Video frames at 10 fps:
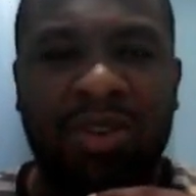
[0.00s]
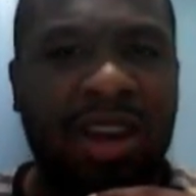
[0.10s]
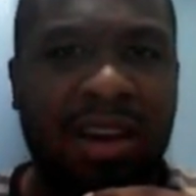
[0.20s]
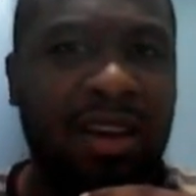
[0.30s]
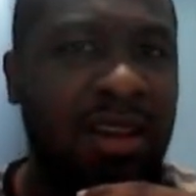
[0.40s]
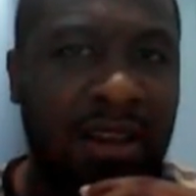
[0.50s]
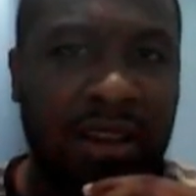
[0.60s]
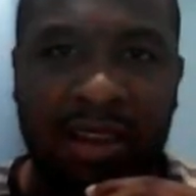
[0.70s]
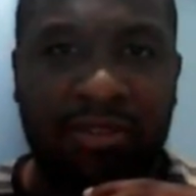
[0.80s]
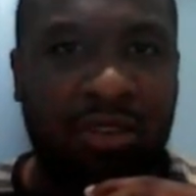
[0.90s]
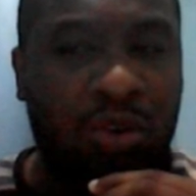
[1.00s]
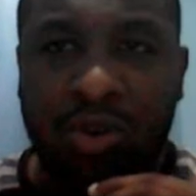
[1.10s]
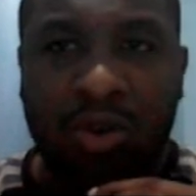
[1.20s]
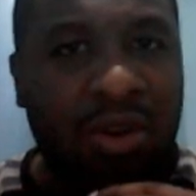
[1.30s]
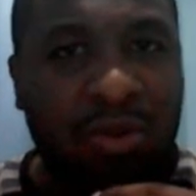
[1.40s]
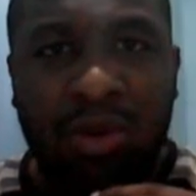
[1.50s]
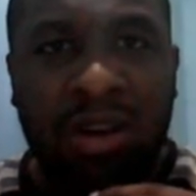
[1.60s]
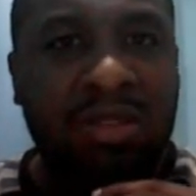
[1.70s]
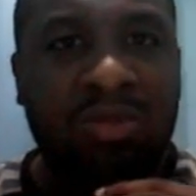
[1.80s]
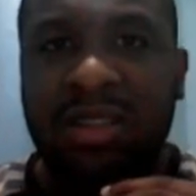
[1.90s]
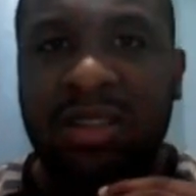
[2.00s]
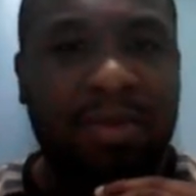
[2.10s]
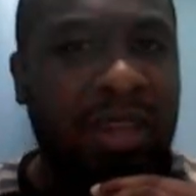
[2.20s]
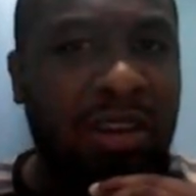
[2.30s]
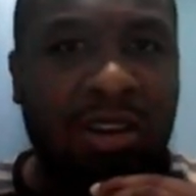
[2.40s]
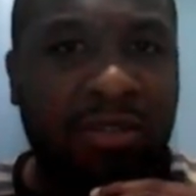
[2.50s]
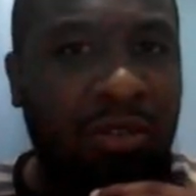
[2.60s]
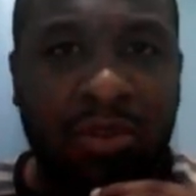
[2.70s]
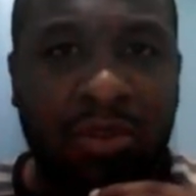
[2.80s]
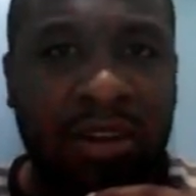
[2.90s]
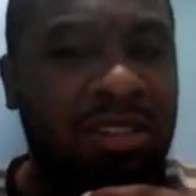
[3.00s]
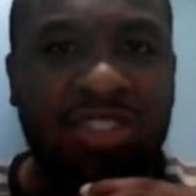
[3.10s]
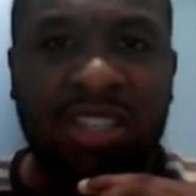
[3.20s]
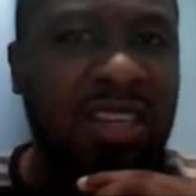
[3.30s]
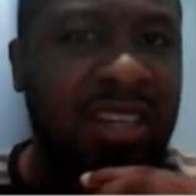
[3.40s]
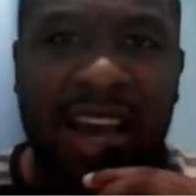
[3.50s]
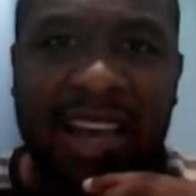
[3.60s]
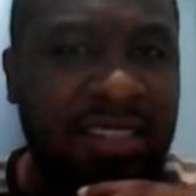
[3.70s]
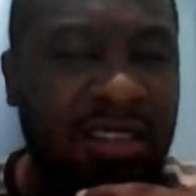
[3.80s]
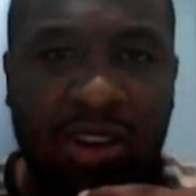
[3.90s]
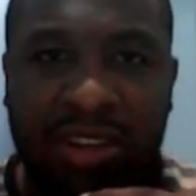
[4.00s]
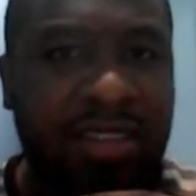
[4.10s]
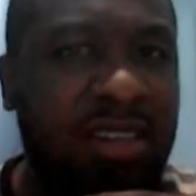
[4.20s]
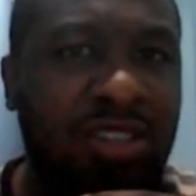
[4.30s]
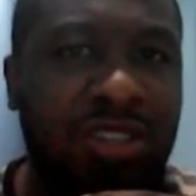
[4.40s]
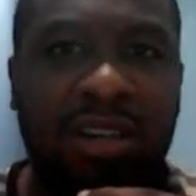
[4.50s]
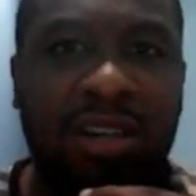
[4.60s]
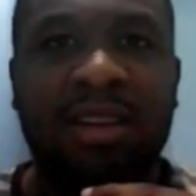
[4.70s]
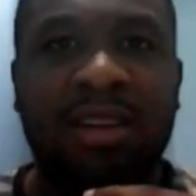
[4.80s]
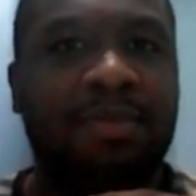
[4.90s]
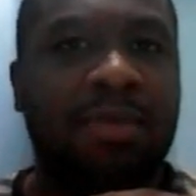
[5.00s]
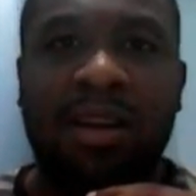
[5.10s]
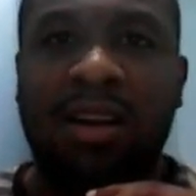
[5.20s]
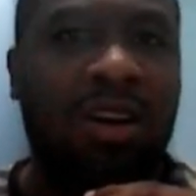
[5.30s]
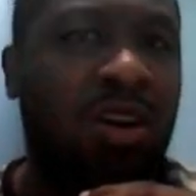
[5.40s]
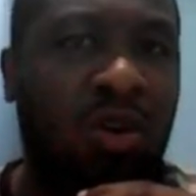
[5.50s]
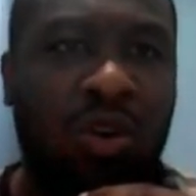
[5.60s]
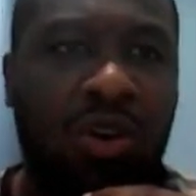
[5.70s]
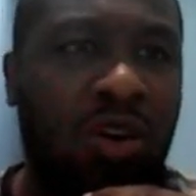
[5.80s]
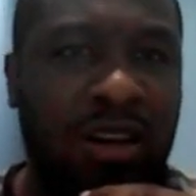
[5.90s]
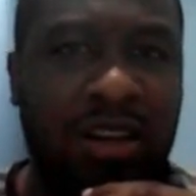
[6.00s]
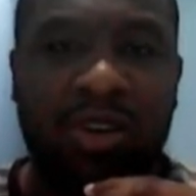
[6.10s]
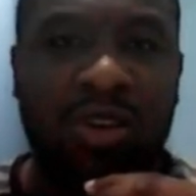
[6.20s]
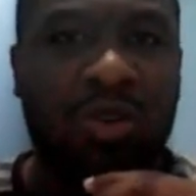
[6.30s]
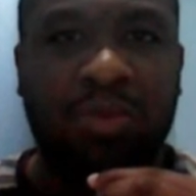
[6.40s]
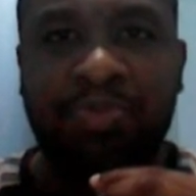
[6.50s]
So yeah, if you don't know a word, the meaning of a word, just ask your teacher, or